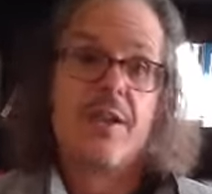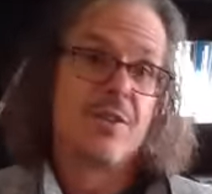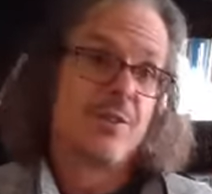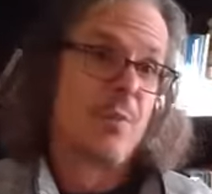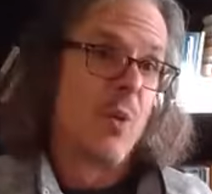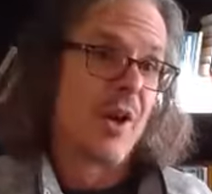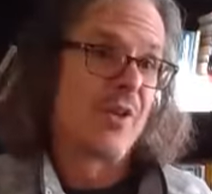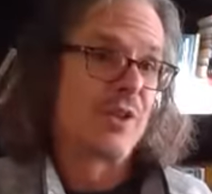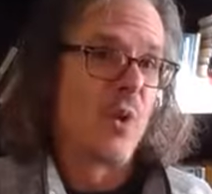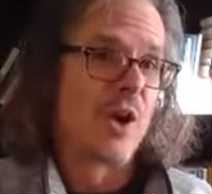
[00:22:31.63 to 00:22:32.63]
But what are
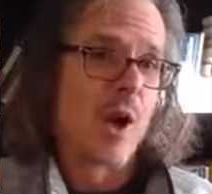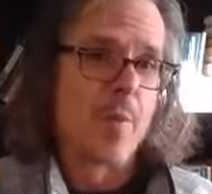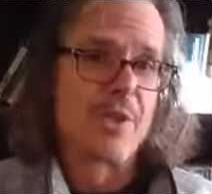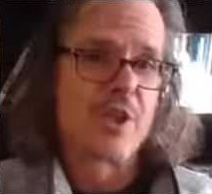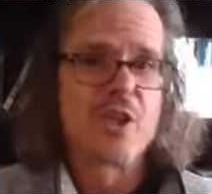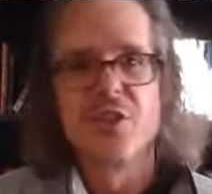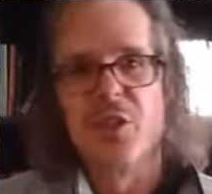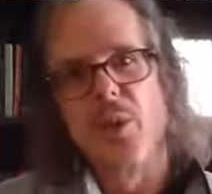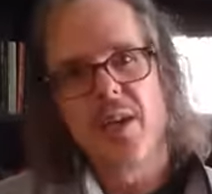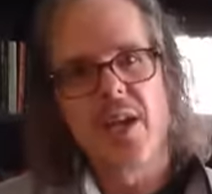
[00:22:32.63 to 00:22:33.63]
these wine competitions
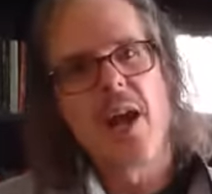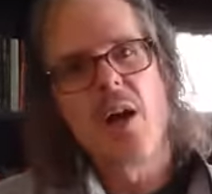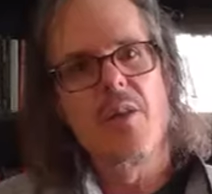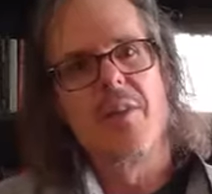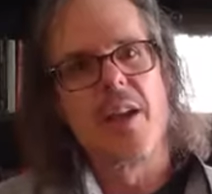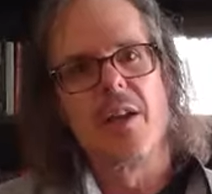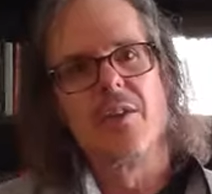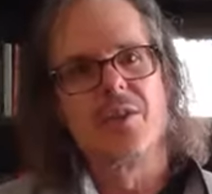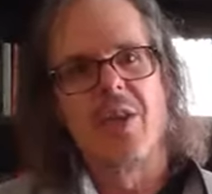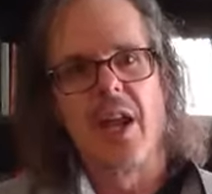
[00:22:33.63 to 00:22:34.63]
doing now that they
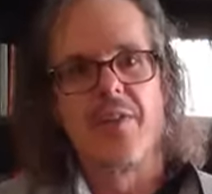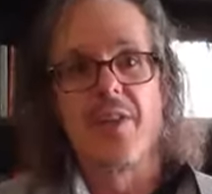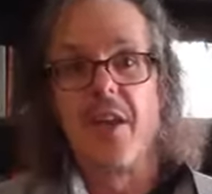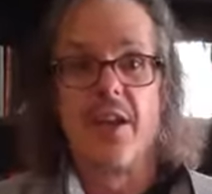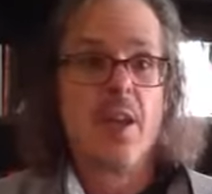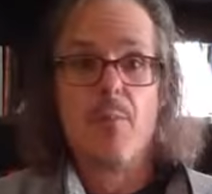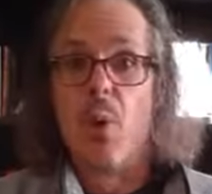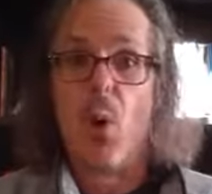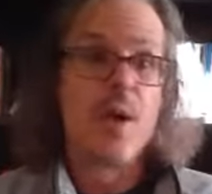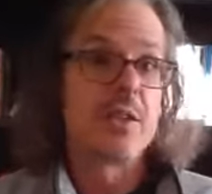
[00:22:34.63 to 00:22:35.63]
understand that the
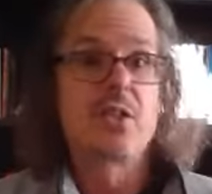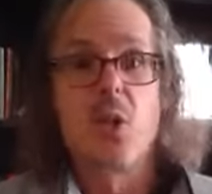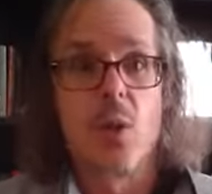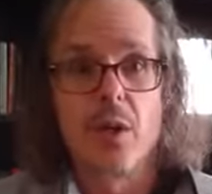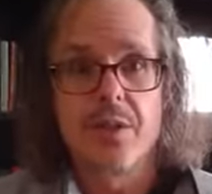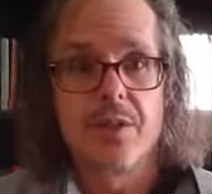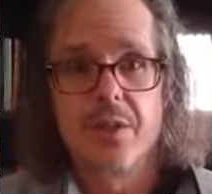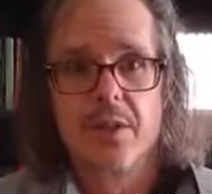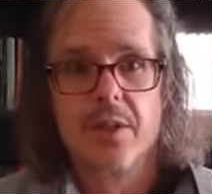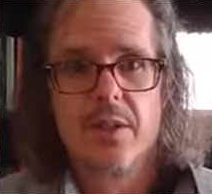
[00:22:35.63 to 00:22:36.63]
point scores
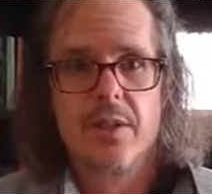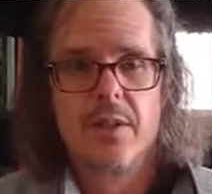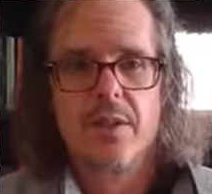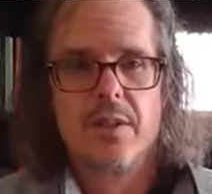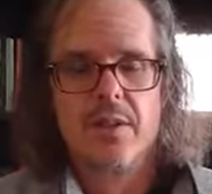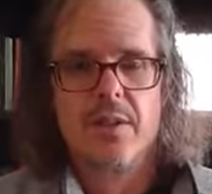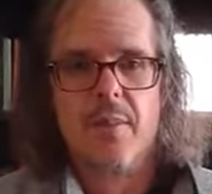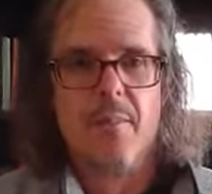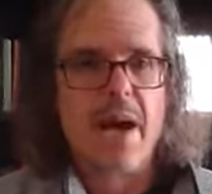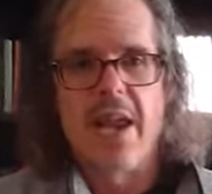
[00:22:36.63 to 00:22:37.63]

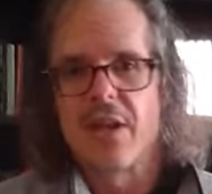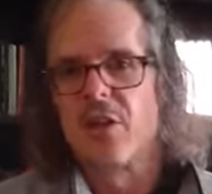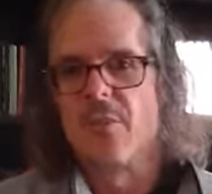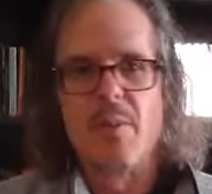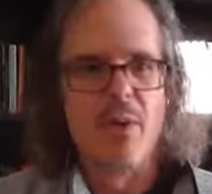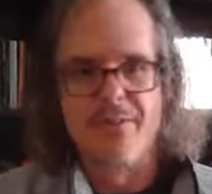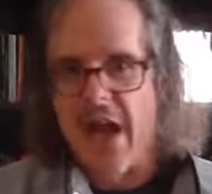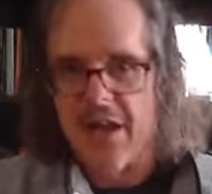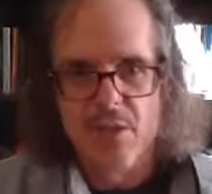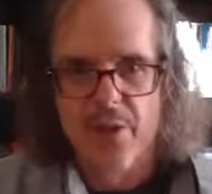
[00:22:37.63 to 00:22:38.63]
might actually be more
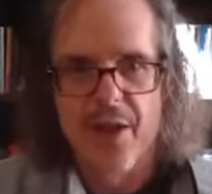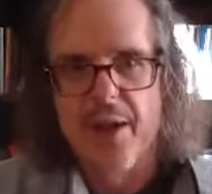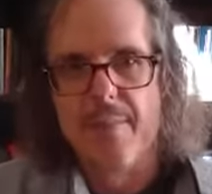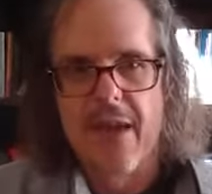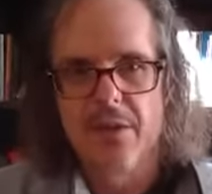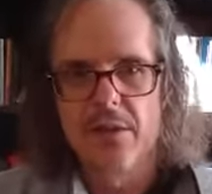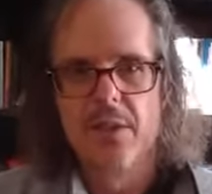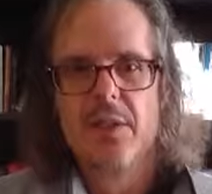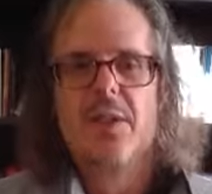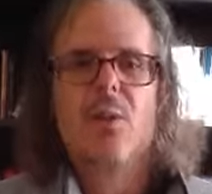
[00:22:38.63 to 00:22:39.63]
valuable than a medal?
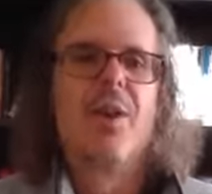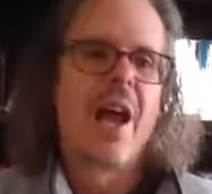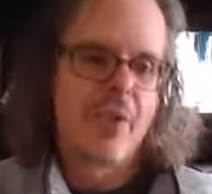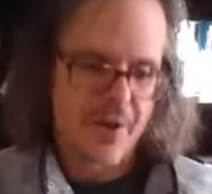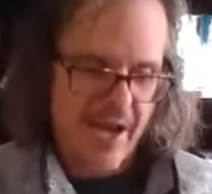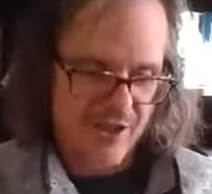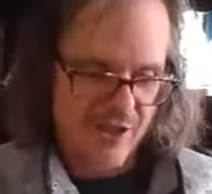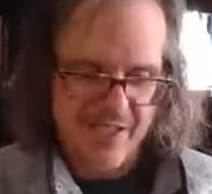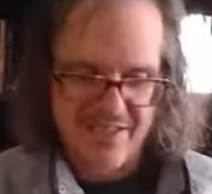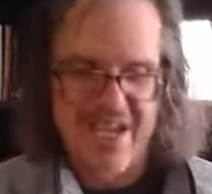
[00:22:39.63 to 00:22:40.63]
Well, now they're
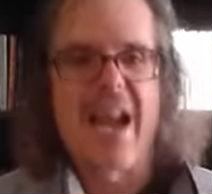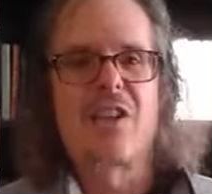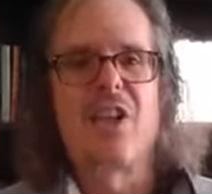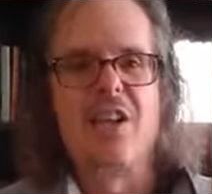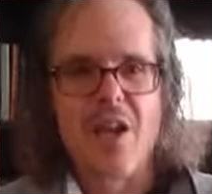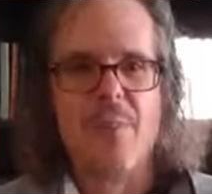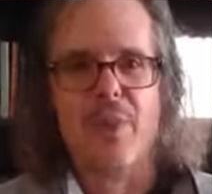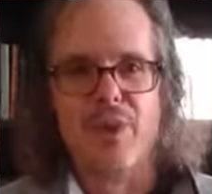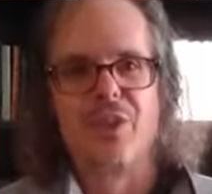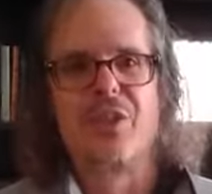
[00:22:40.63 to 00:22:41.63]
actually attaching
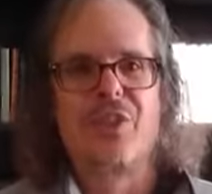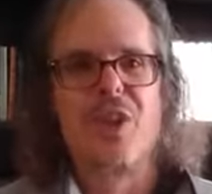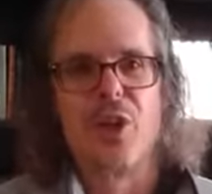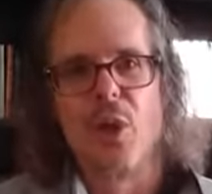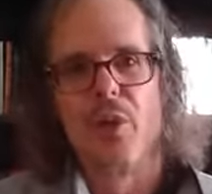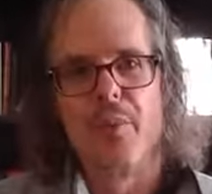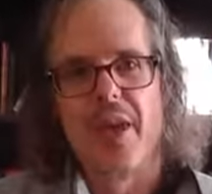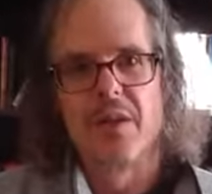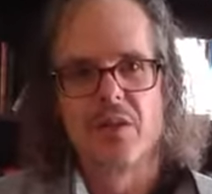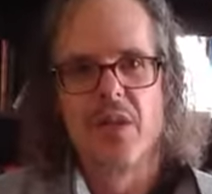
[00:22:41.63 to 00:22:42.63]
numbers to their gold
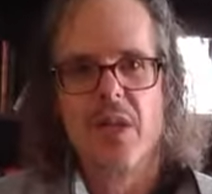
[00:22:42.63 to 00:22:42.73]
medals.